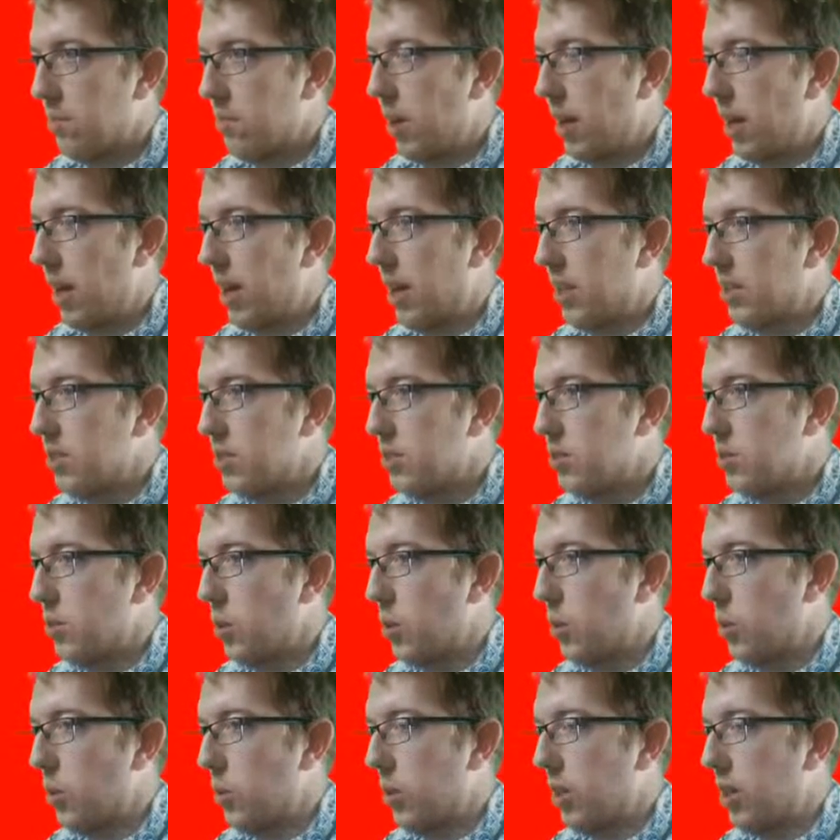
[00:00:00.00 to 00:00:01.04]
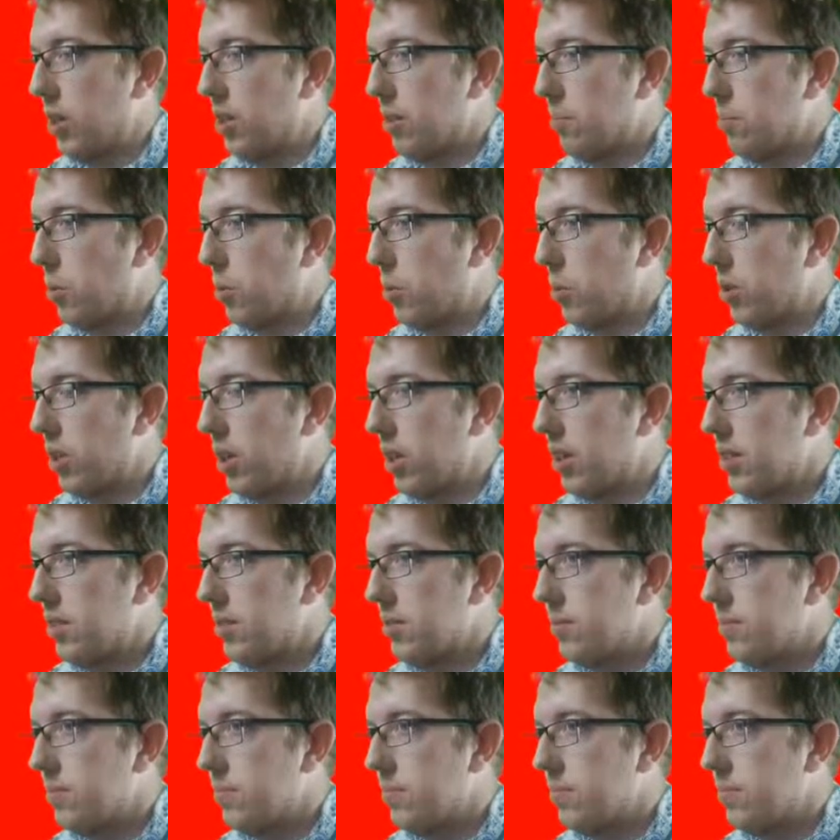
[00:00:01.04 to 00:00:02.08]
And so in the morning,
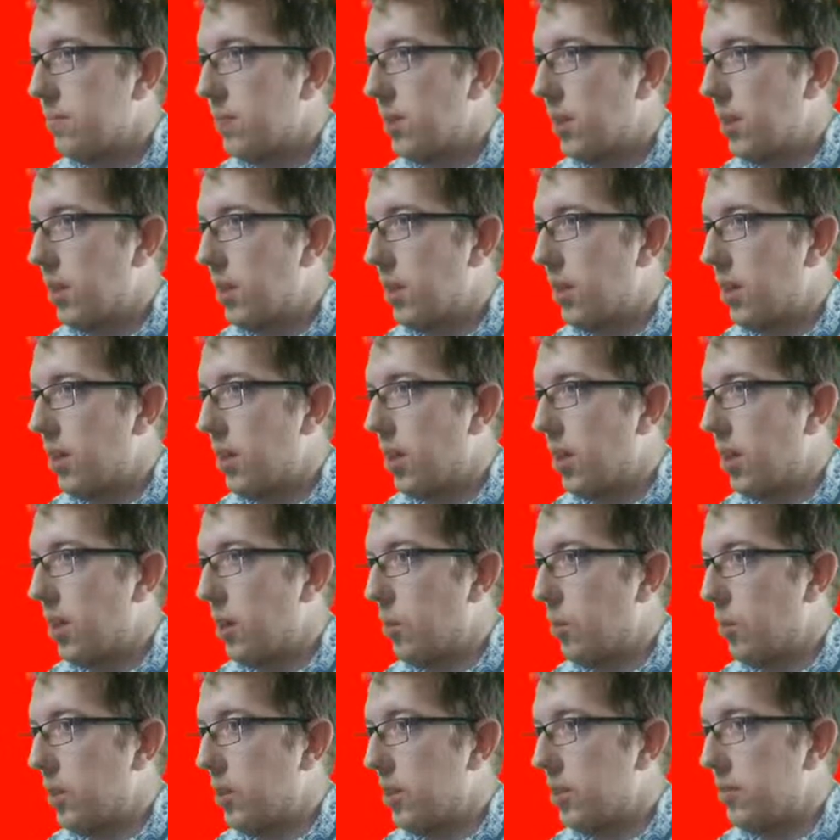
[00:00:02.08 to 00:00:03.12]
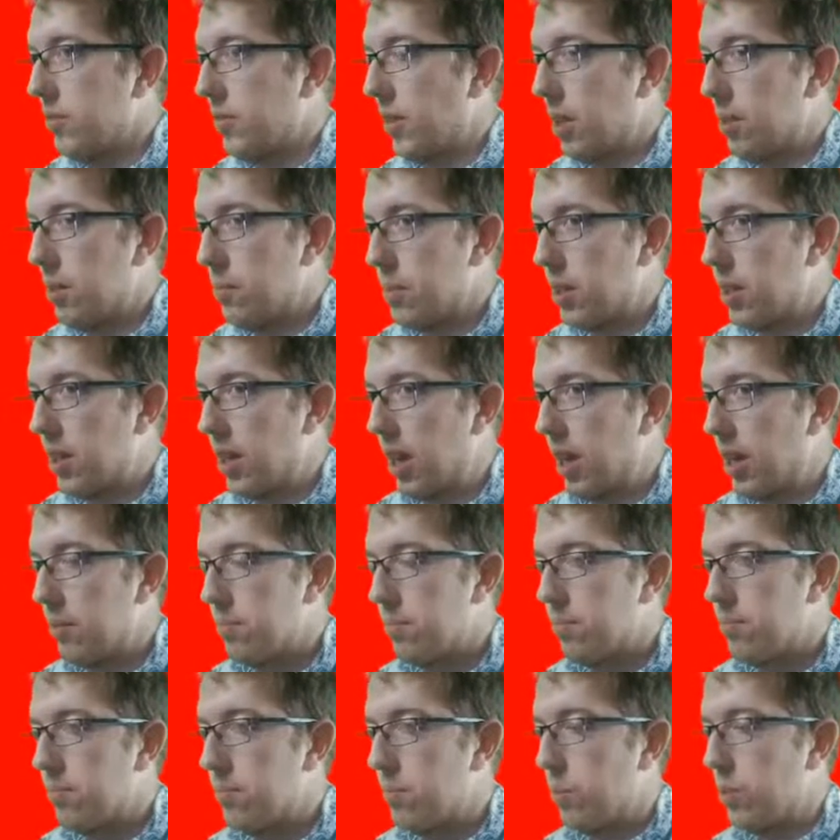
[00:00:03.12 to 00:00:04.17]
we develop the
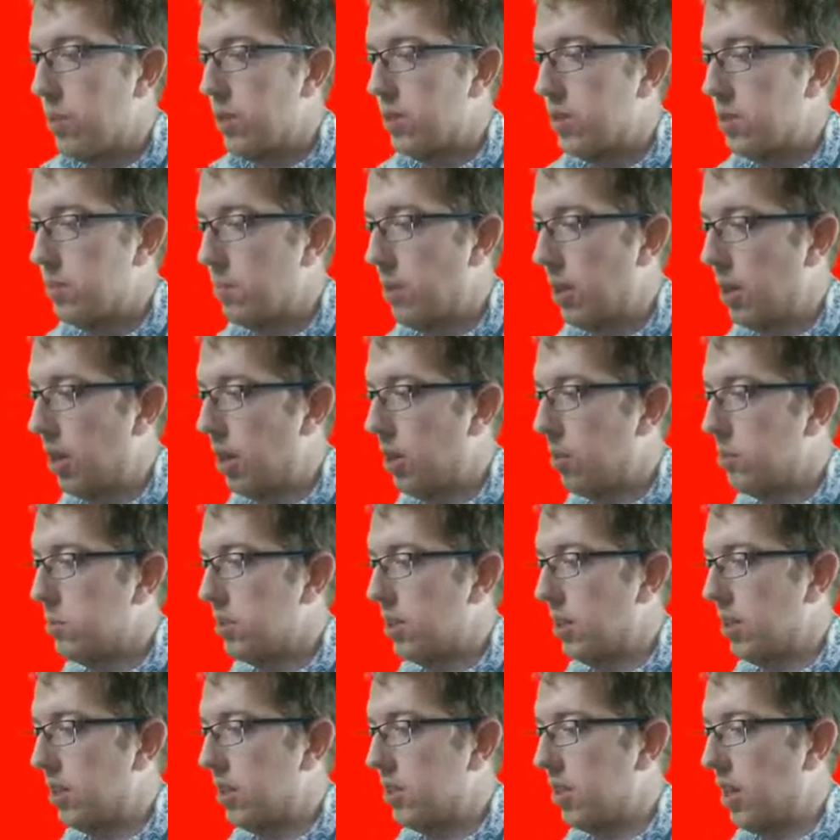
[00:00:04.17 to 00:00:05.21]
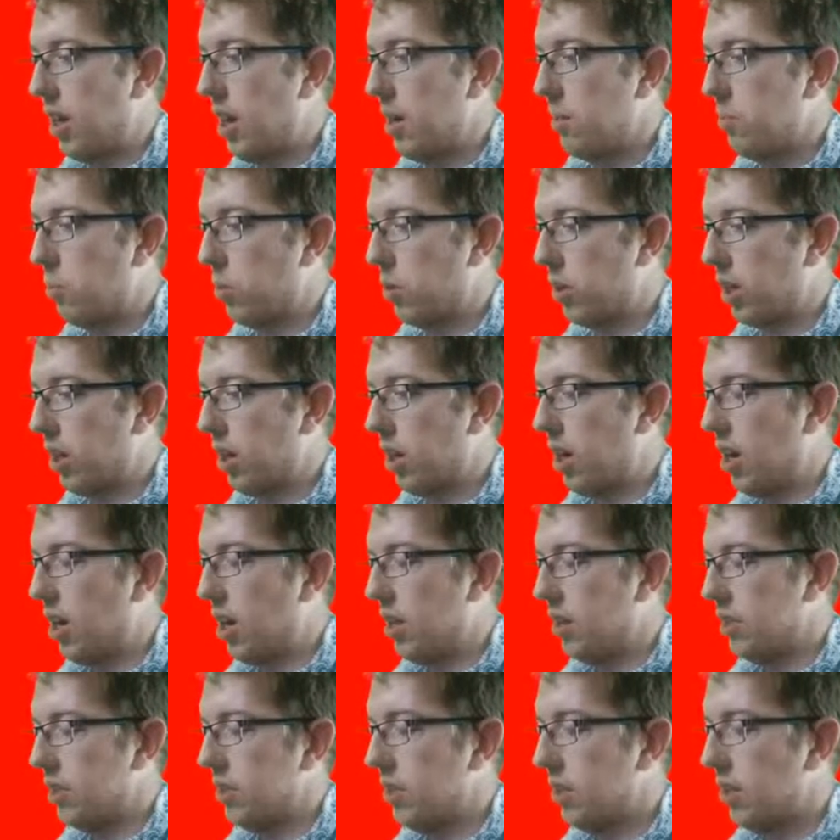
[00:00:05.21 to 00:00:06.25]
game. We spend 100% of the time working
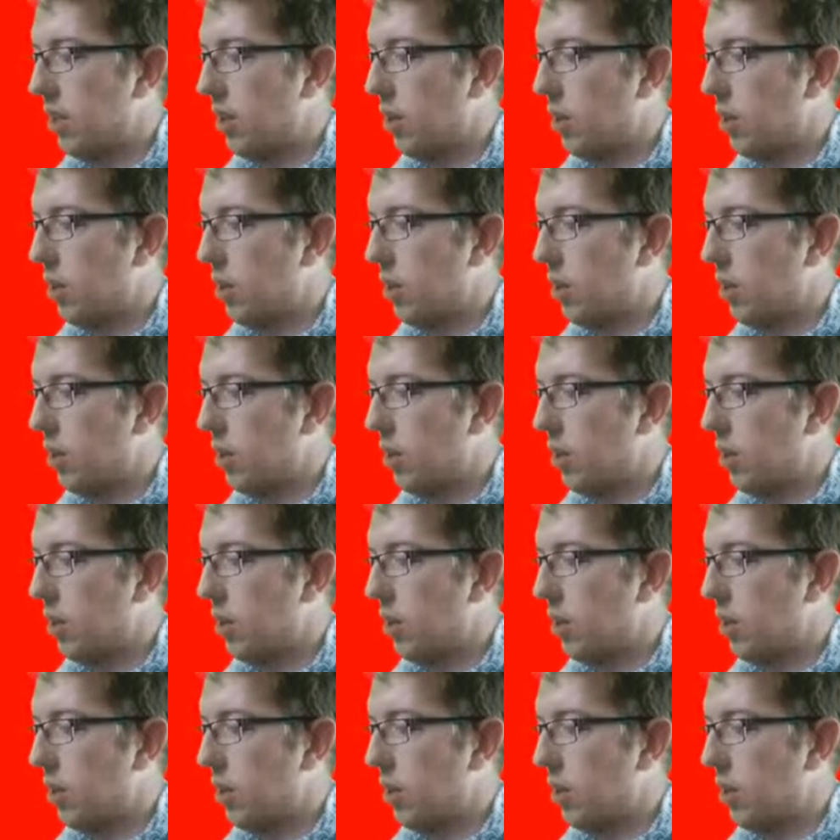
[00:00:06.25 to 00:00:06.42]
on.